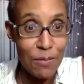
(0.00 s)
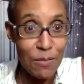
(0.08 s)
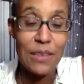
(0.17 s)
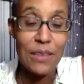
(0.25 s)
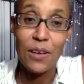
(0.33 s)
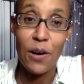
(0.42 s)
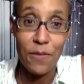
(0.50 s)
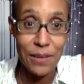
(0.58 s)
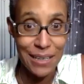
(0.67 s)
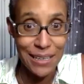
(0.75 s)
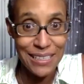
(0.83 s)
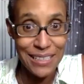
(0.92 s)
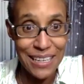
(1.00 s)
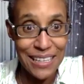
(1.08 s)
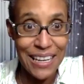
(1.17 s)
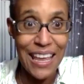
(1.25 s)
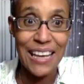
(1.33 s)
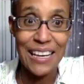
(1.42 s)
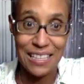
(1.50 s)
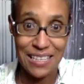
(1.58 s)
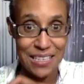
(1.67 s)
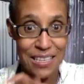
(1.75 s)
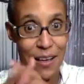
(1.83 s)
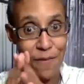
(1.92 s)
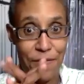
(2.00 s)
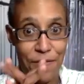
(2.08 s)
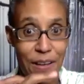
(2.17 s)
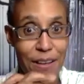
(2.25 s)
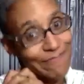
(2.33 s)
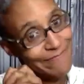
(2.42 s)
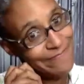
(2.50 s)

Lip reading: read a review before deciding to do business?